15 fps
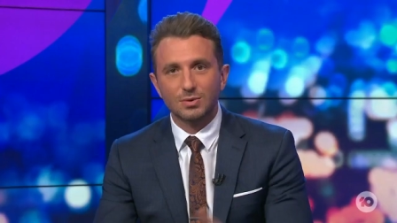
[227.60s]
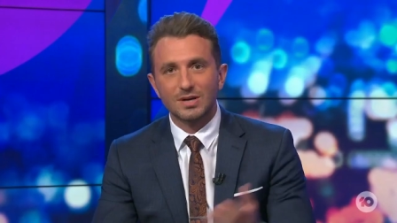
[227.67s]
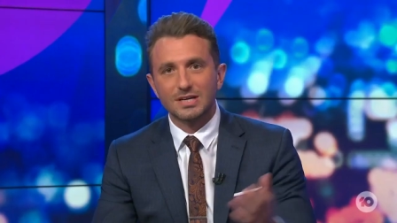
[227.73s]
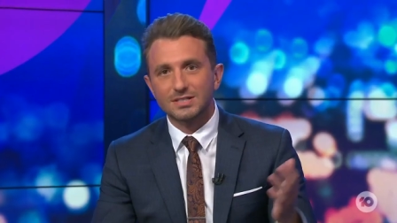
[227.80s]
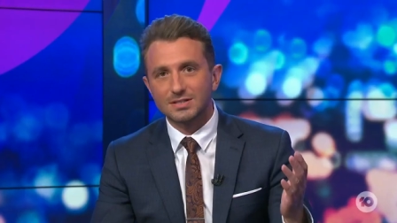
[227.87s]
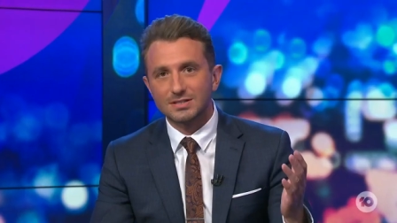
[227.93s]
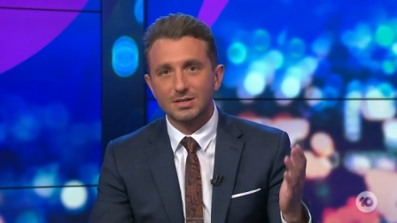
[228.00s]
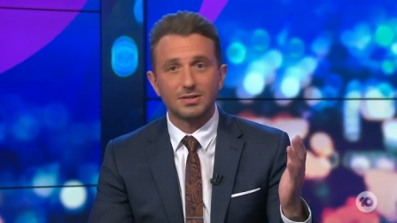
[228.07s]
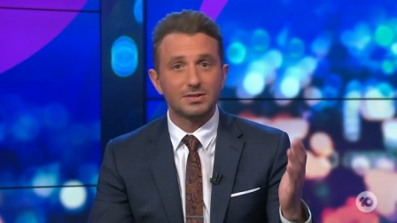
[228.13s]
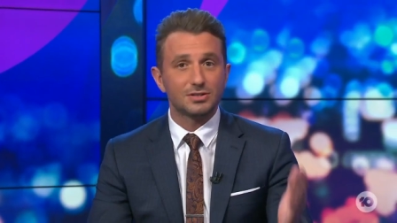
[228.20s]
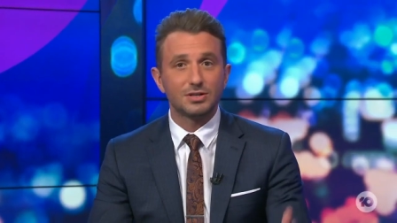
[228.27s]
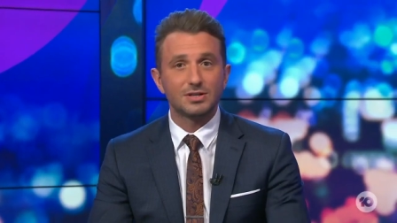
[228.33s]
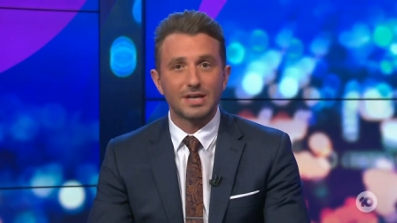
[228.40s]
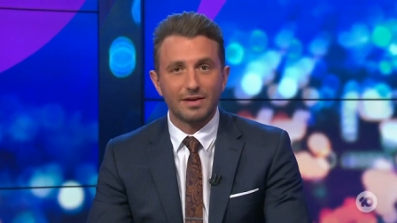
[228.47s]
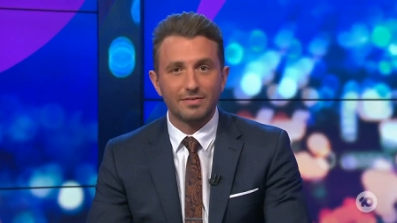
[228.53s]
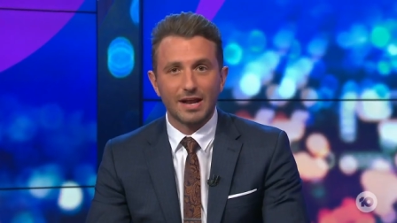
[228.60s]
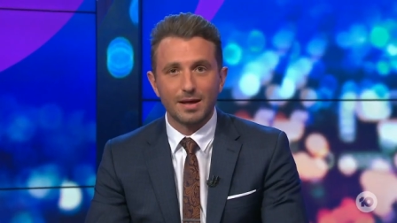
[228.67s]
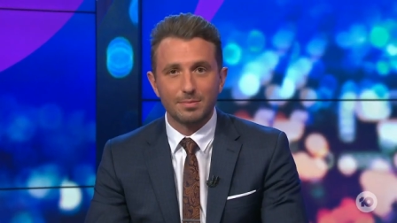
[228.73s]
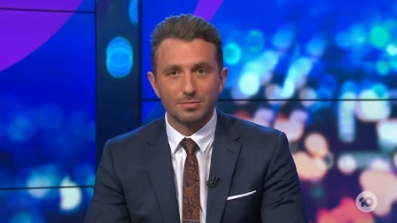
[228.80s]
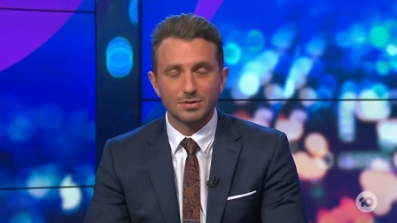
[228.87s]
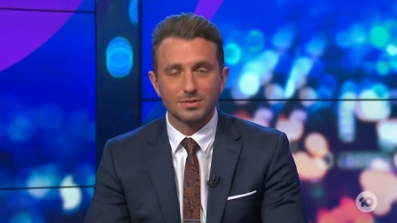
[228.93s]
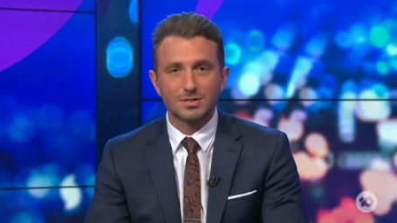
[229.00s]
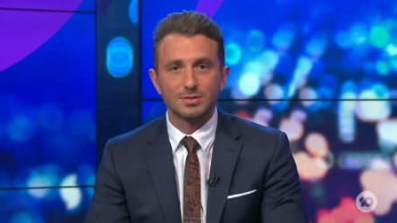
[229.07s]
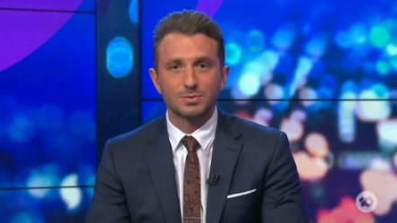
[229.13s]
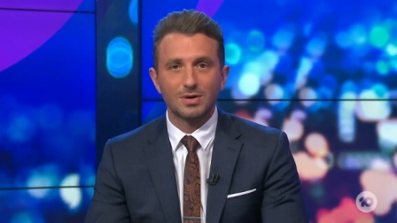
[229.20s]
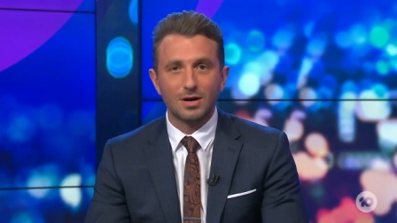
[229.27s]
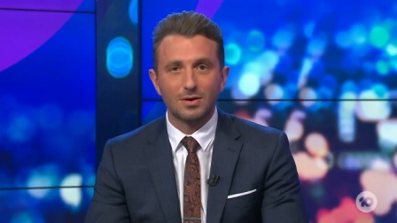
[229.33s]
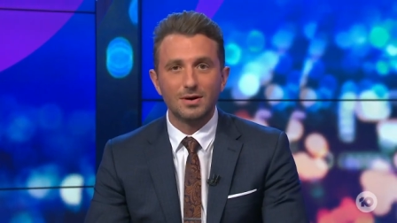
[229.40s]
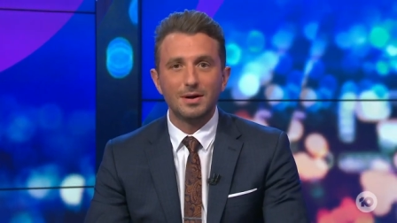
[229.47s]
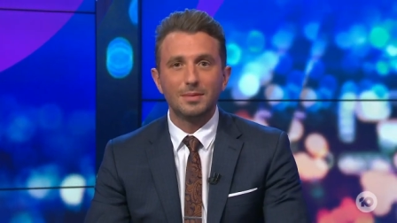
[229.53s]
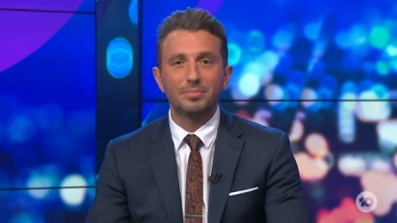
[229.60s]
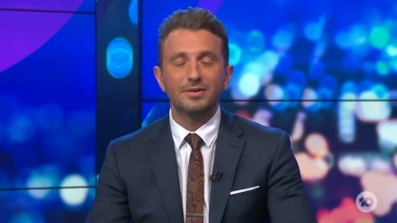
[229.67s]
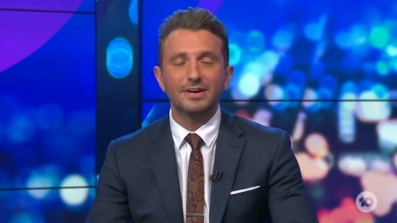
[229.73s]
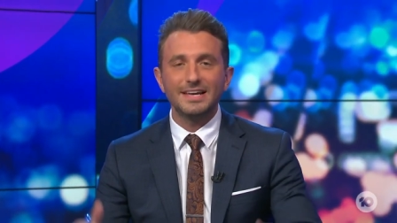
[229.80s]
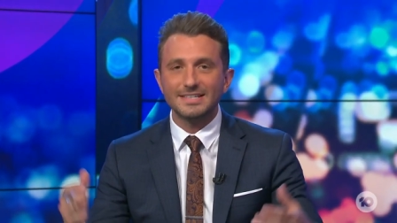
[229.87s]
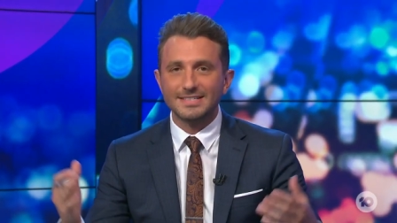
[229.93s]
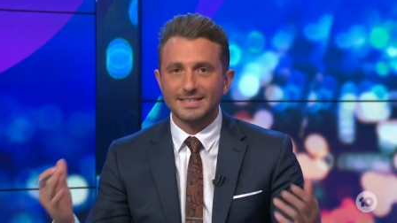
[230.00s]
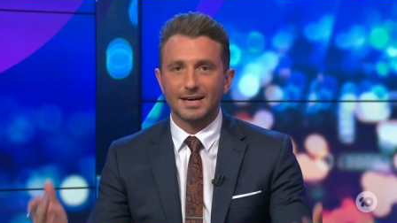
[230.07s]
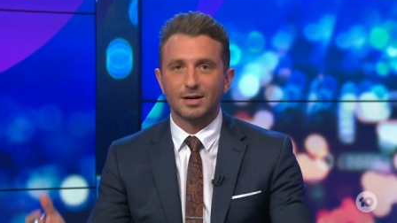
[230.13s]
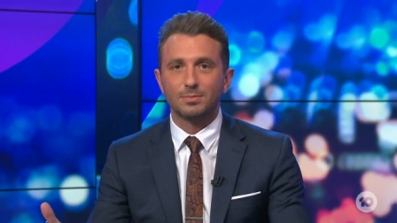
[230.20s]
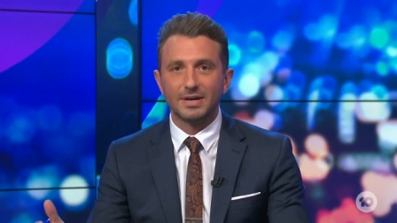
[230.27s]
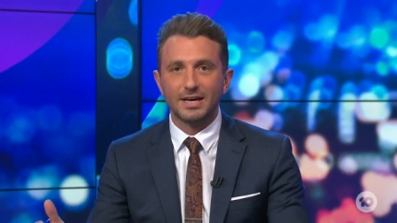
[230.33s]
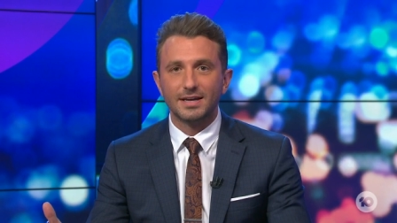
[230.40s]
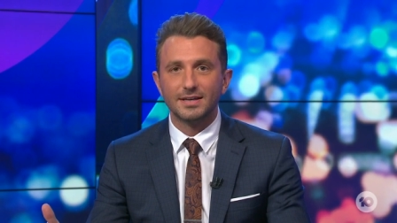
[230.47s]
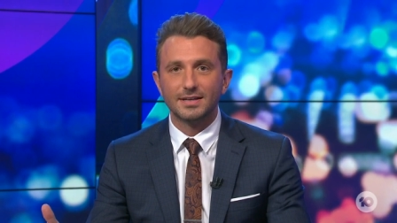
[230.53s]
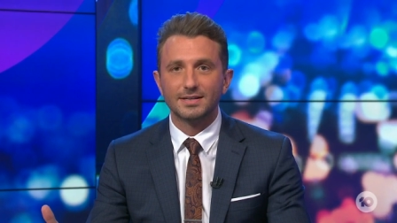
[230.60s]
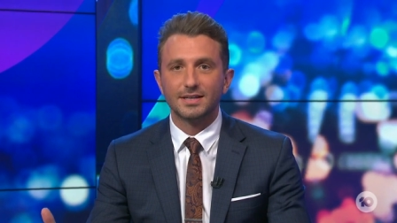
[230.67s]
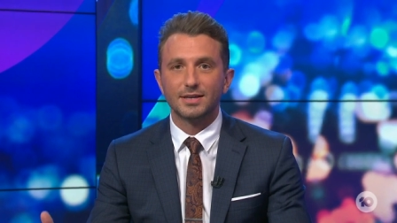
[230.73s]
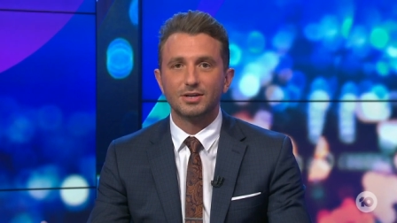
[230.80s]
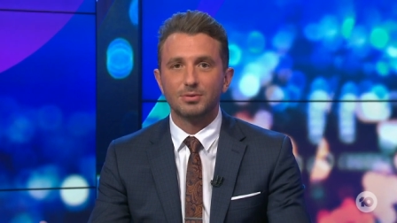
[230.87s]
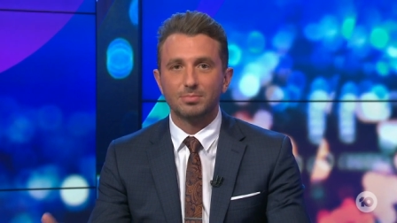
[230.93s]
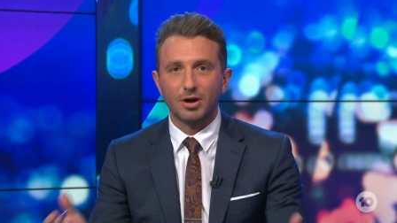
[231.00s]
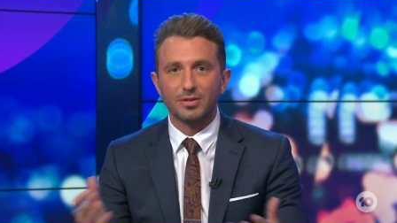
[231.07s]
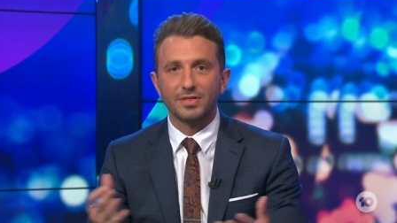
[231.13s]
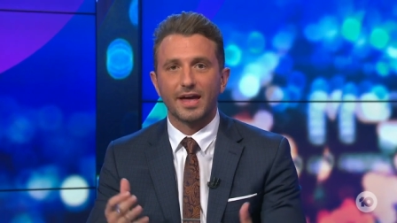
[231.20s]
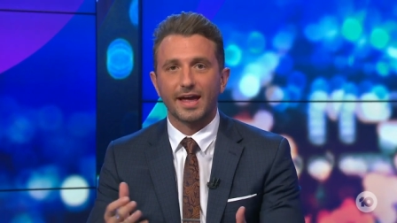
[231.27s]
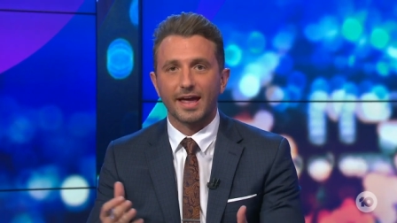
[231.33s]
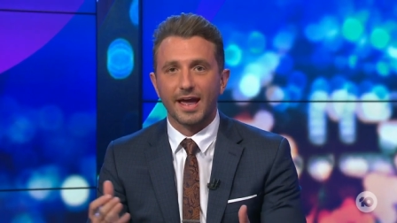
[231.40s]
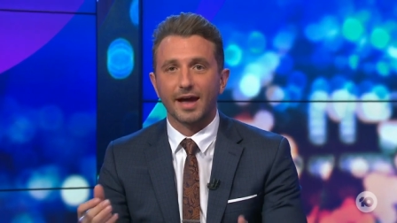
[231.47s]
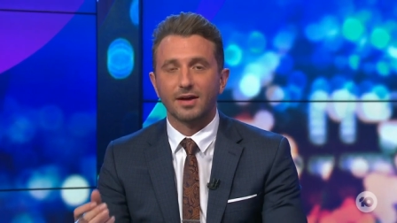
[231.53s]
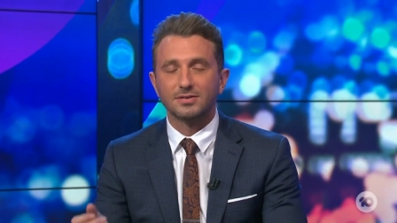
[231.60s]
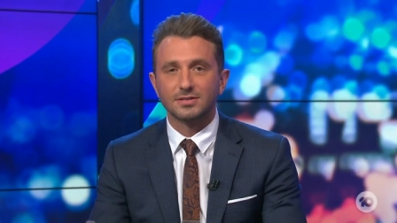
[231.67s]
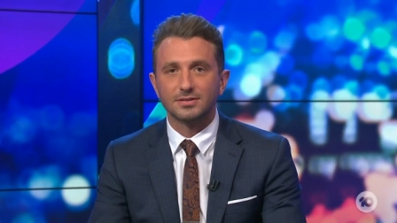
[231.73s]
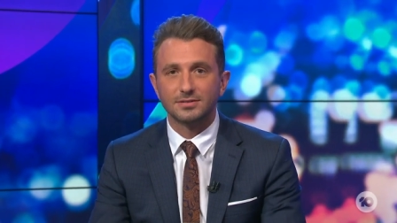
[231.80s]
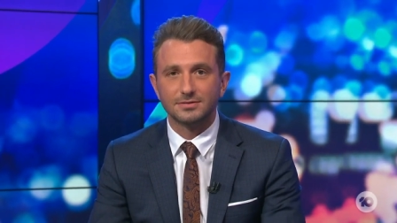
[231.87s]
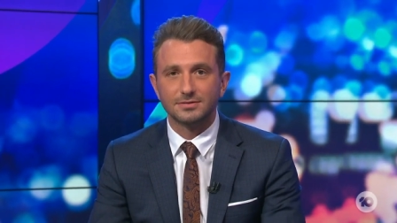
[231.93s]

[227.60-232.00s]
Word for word: always Sir, D Sir David Attenborough's as well. Please tell me that you both hang out.